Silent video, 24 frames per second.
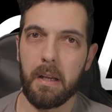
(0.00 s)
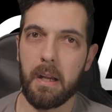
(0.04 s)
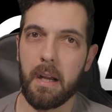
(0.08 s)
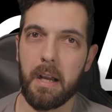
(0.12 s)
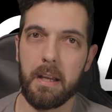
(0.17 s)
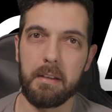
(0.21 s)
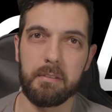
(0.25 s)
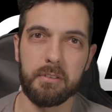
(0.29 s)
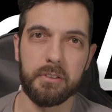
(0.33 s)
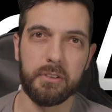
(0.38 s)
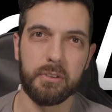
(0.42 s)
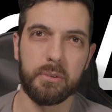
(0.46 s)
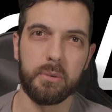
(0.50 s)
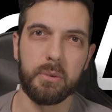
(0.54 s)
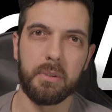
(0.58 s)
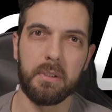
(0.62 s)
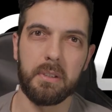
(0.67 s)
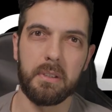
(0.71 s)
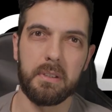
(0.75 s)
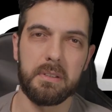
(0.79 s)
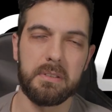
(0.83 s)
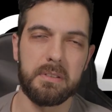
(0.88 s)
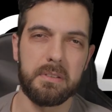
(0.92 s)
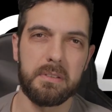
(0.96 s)
I was
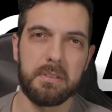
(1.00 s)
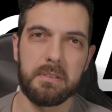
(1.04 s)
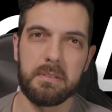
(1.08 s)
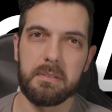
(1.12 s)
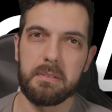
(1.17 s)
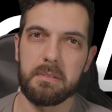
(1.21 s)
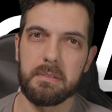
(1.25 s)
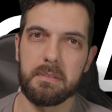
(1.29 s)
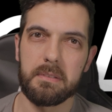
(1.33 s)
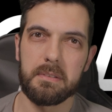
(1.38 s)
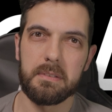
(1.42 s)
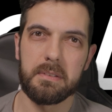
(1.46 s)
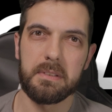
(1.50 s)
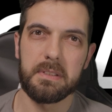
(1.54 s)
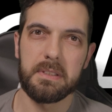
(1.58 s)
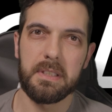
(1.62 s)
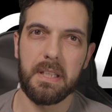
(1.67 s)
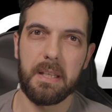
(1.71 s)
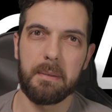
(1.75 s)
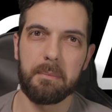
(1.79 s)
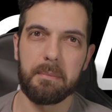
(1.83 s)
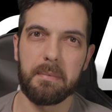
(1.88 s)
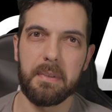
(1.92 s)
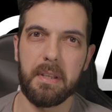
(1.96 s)
doing this
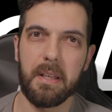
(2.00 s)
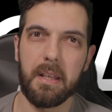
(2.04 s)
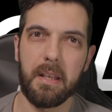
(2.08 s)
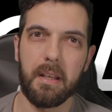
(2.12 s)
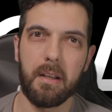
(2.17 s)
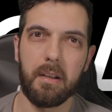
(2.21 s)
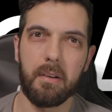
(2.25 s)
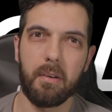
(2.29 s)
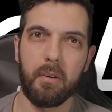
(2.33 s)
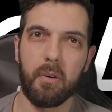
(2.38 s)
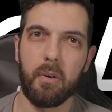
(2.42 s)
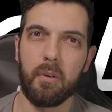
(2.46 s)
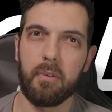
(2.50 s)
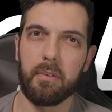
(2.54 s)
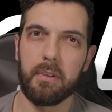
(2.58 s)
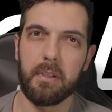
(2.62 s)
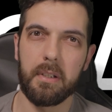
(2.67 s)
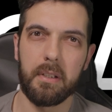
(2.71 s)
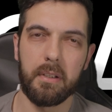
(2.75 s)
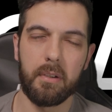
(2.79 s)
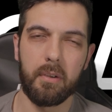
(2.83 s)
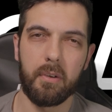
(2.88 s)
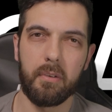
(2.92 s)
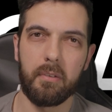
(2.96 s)
same thing over
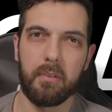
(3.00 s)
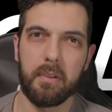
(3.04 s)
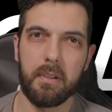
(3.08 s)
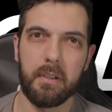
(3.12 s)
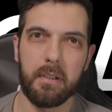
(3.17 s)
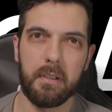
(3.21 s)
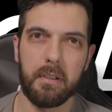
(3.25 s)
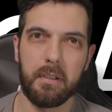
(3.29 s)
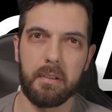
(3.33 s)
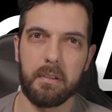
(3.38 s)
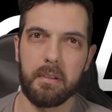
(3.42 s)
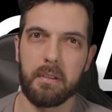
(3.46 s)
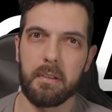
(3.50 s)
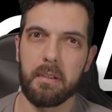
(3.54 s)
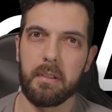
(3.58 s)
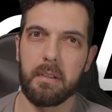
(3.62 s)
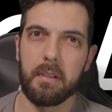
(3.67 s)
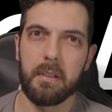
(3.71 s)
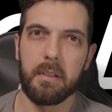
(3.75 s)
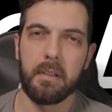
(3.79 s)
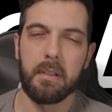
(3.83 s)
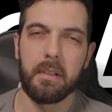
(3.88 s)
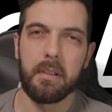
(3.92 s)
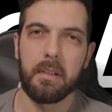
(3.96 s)
and over,
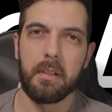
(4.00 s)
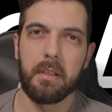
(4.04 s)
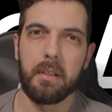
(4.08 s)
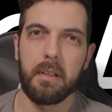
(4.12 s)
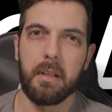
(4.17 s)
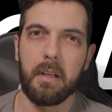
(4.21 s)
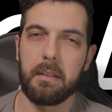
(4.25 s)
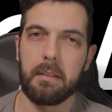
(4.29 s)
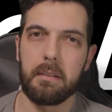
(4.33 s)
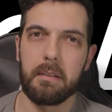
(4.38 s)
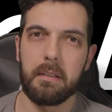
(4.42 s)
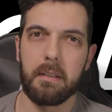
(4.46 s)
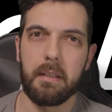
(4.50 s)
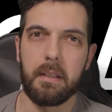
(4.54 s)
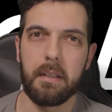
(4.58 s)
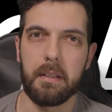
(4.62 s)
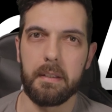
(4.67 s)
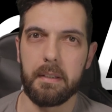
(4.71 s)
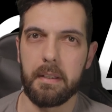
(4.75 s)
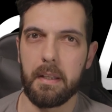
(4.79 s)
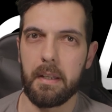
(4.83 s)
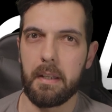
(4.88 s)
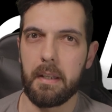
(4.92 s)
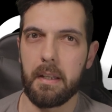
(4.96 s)

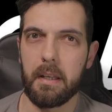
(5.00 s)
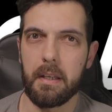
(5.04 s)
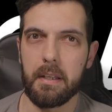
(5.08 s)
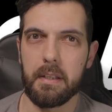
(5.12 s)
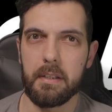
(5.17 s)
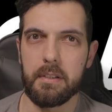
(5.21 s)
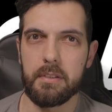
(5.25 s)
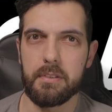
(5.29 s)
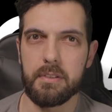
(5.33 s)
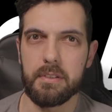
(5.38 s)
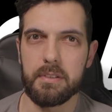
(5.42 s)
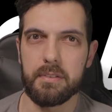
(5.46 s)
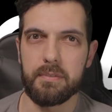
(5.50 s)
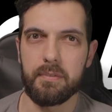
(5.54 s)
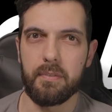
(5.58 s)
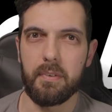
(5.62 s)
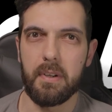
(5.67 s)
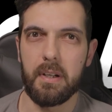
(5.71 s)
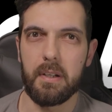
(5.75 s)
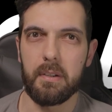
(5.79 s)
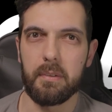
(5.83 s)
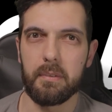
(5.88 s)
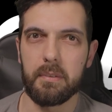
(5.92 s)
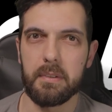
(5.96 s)
and then I just
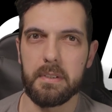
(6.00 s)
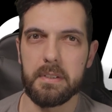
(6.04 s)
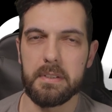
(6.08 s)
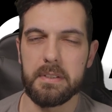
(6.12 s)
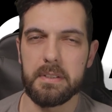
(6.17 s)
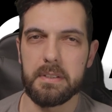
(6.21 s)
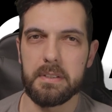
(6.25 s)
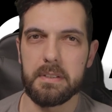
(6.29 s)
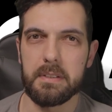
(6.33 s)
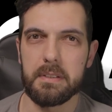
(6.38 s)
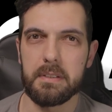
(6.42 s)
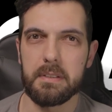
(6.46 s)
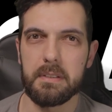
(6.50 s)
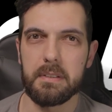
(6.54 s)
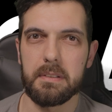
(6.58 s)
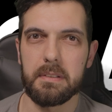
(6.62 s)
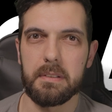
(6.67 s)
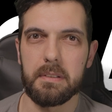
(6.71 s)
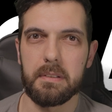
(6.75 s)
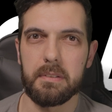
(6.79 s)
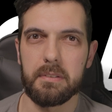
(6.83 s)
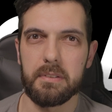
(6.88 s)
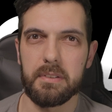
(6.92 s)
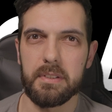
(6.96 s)
found this
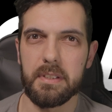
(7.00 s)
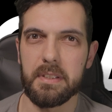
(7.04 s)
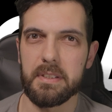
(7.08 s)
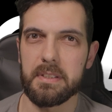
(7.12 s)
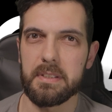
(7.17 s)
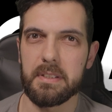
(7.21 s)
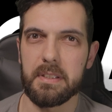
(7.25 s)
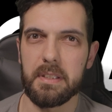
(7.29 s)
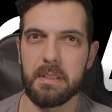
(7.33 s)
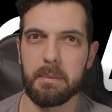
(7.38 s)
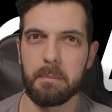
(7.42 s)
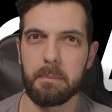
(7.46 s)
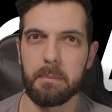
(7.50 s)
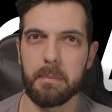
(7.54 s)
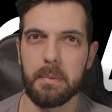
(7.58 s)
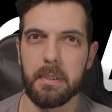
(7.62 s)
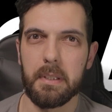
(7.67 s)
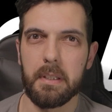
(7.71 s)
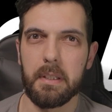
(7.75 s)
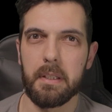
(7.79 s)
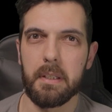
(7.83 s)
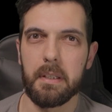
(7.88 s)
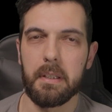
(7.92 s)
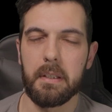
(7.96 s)
system
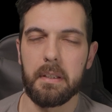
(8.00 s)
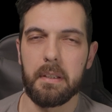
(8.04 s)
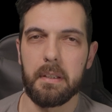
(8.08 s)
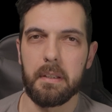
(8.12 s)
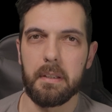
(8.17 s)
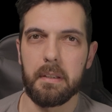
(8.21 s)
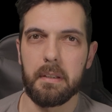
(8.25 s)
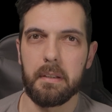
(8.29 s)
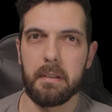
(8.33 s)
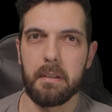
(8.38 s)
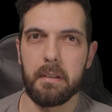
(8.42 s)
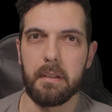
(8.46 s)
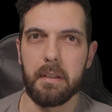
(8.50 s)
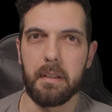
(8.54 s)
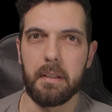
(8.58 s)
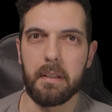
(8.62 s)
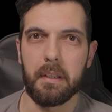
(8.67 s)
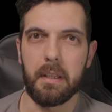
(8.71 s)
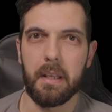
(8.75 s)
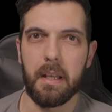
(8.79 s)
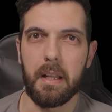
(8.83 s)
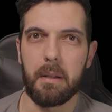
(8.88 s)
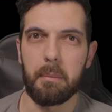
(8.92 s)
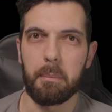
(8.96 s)
that
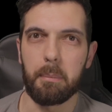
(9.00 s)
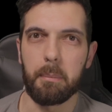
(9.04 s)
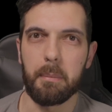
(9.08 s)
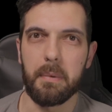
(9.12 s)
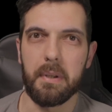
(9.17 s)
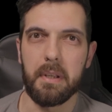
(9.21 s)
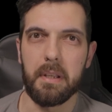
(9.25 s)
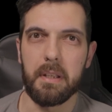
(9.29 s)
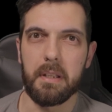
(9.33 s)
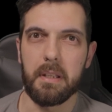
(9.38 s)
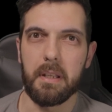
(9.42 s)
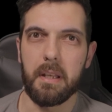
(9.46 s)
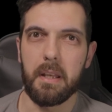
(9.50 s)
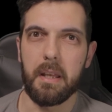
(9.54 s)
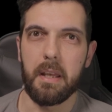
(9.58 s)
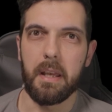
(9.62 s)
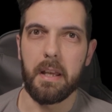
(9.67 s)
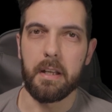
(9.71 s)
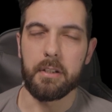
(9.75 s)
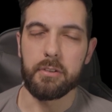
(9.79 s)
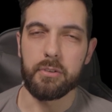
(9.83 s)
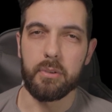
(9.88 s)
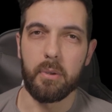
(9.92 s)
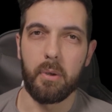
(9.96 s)
helped me
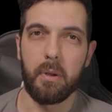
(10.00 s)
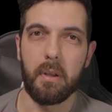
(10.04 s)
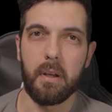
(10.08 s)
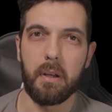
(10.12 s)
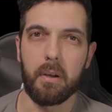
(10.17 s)
actually